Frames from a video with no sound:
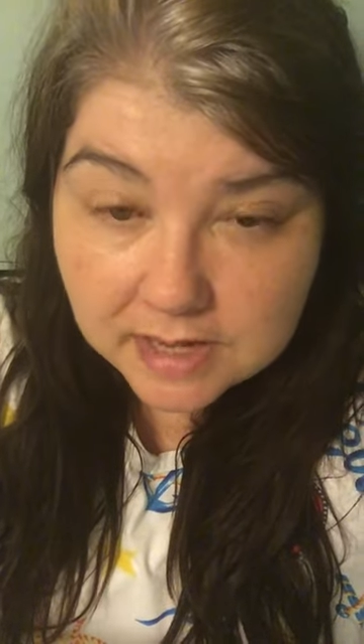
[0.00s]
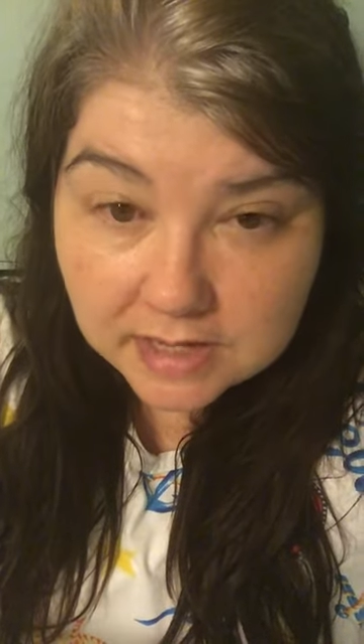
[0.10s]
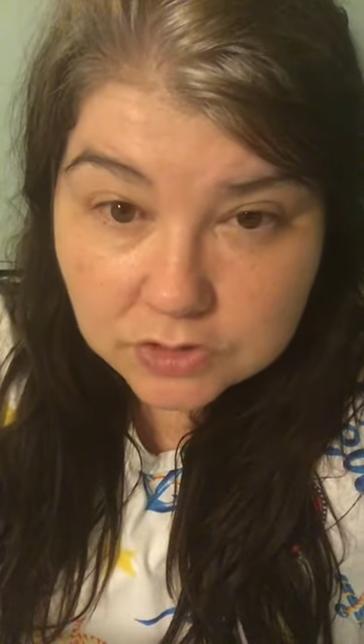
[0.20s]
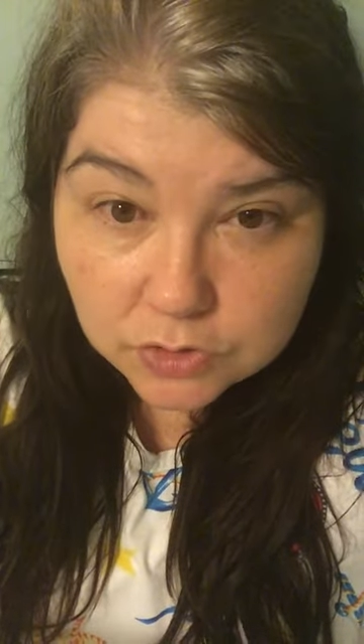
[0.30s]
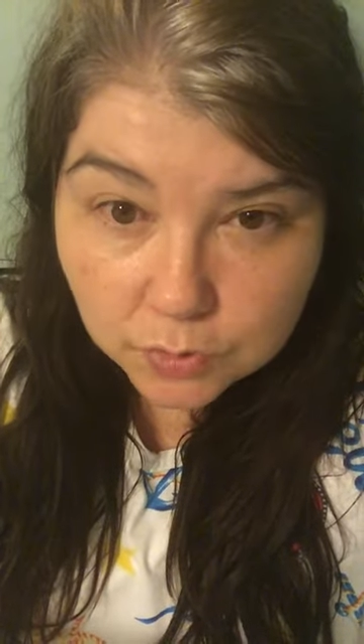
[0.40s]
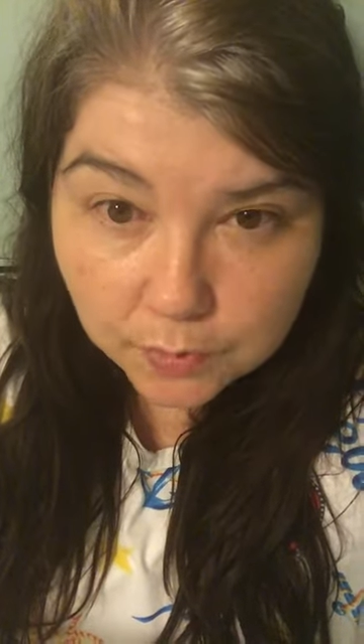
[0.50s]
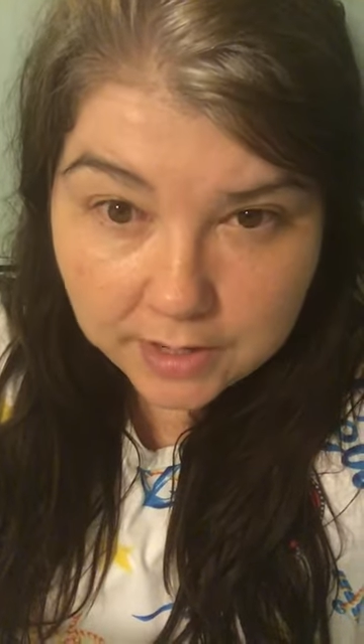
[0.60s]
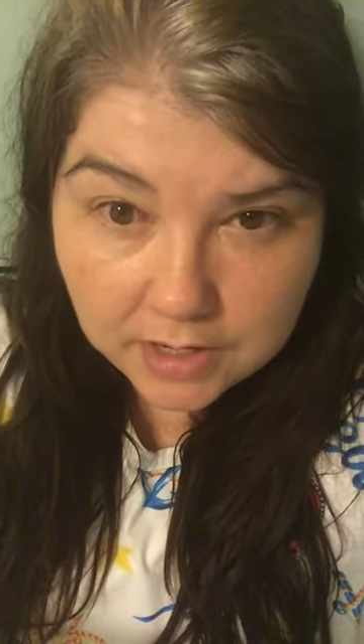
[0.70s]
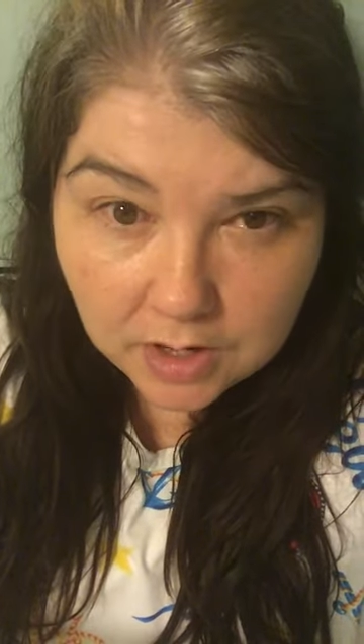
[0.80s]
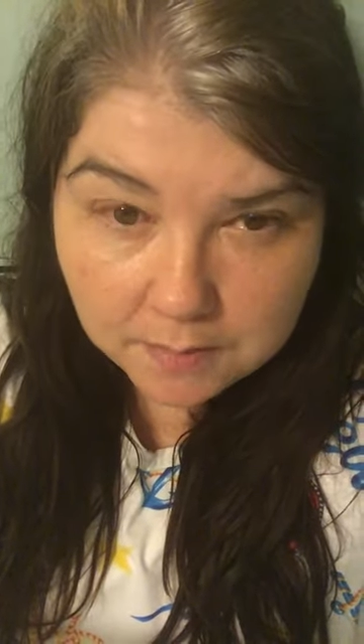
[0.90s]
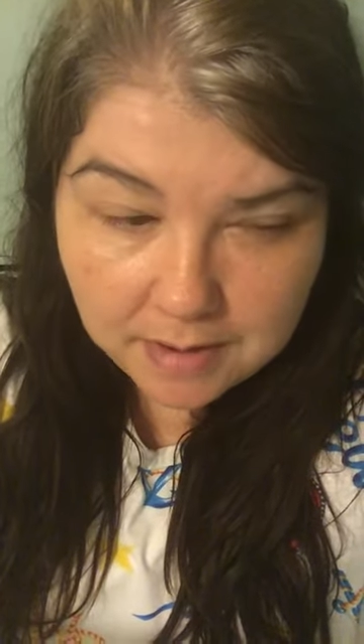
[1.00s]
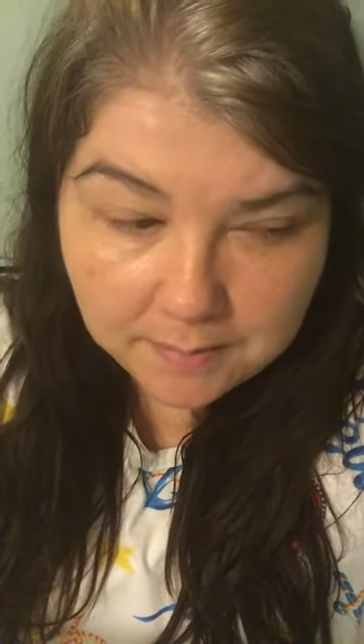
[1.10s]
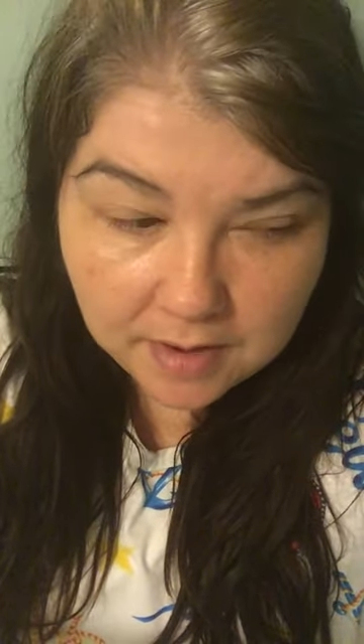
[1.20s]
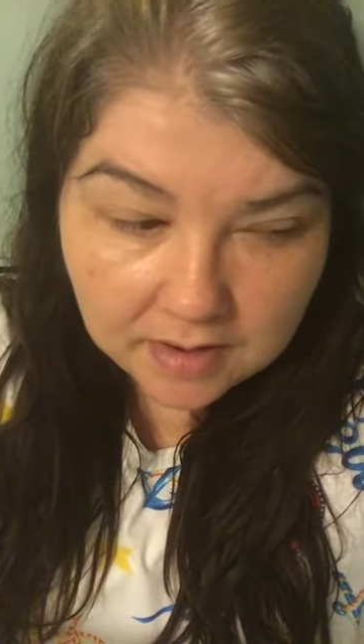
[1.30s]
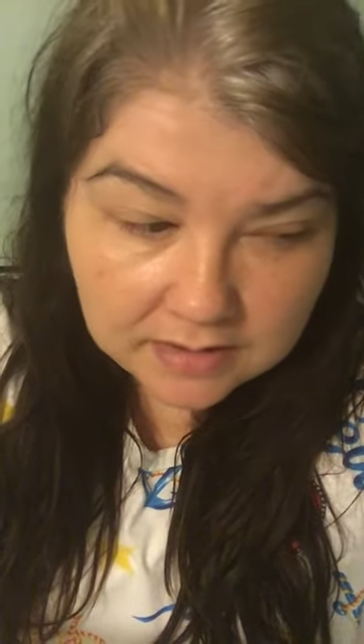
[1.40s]
extra weight on my
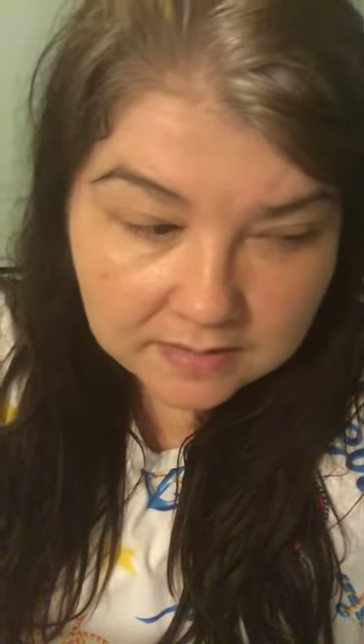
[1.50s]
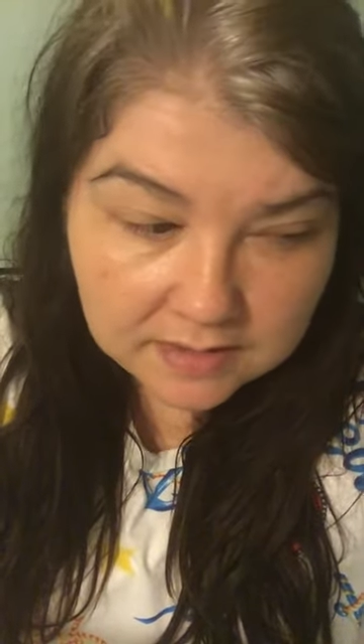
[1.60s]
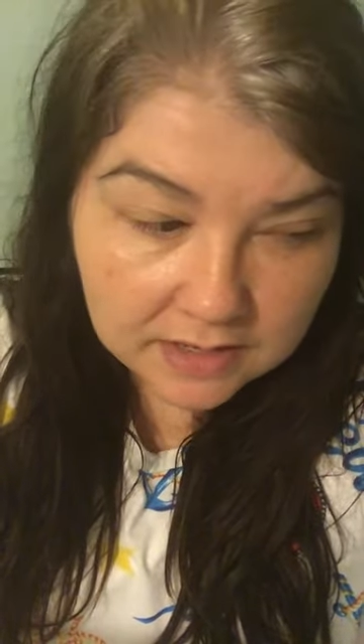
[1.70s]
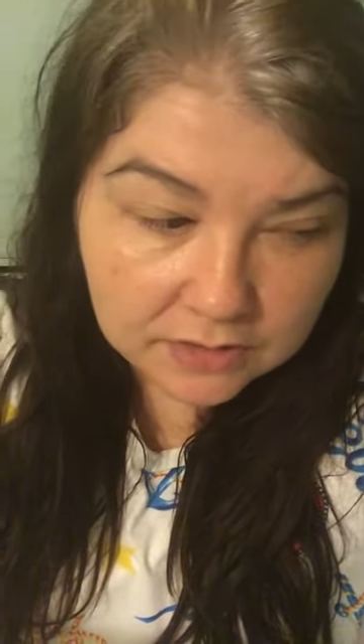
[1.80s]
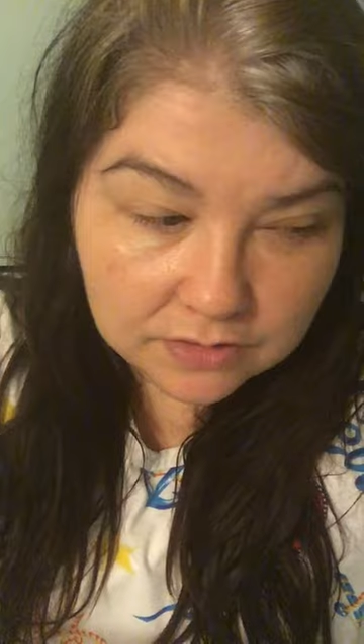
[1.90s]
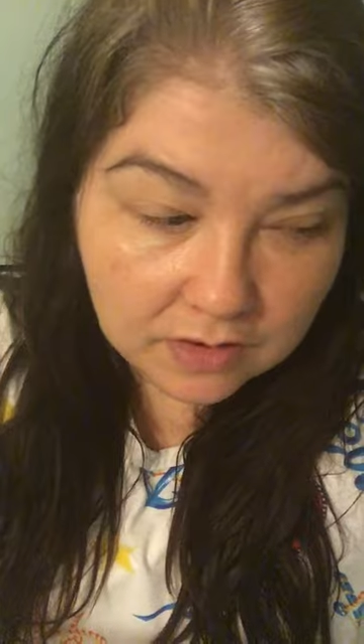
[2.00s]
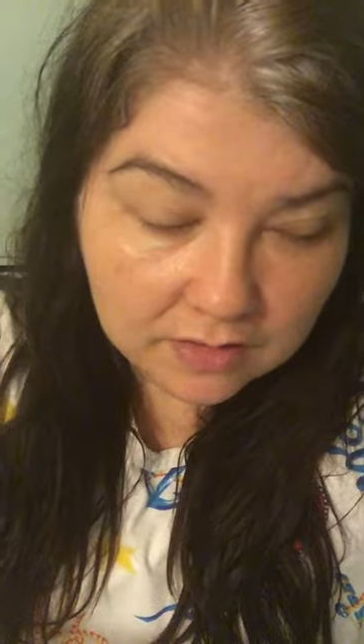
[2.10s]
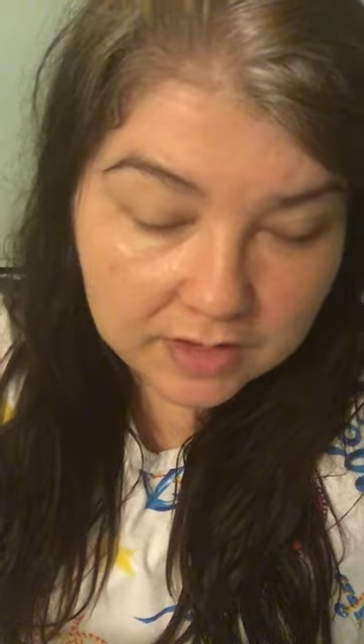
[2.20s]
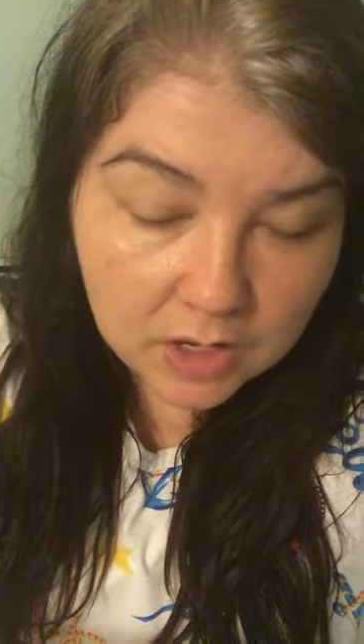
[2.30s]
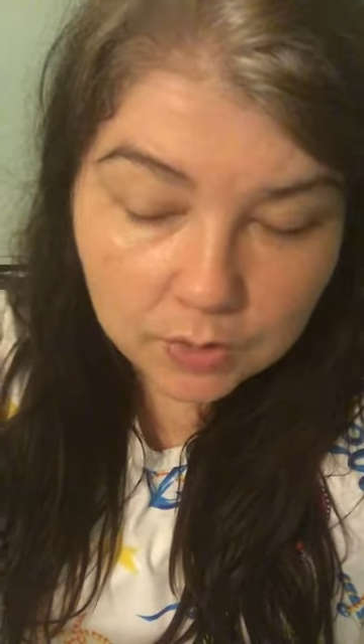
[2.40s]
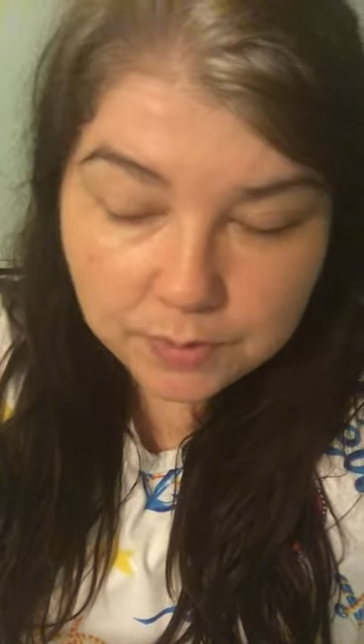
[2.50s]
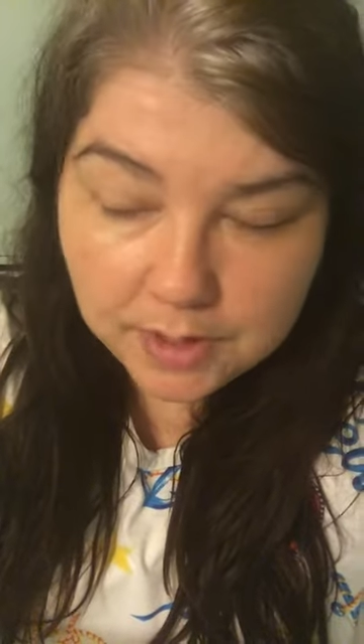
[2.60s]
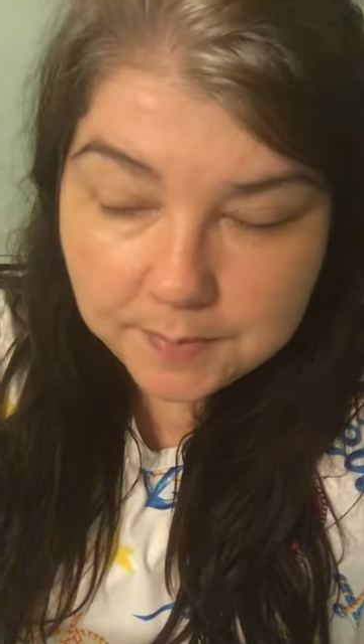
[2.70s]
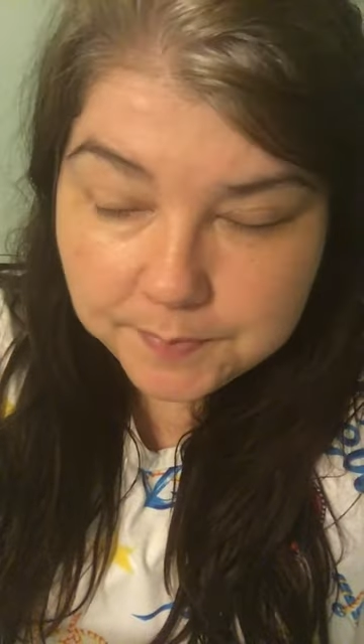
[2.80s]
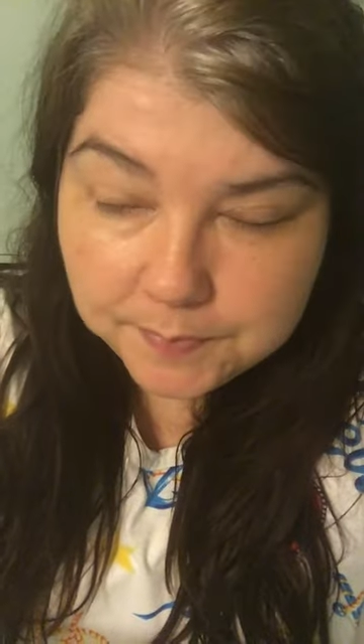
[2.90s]
body that I couldn't hardly hold
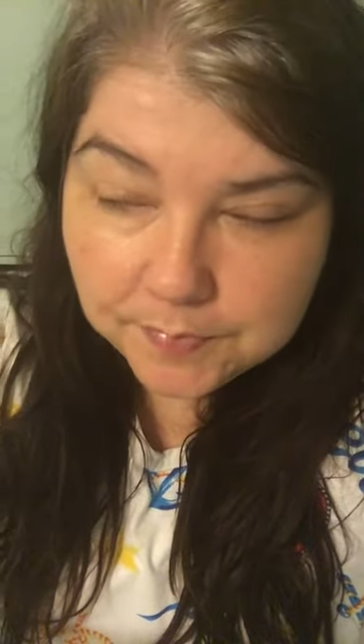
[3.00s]
up.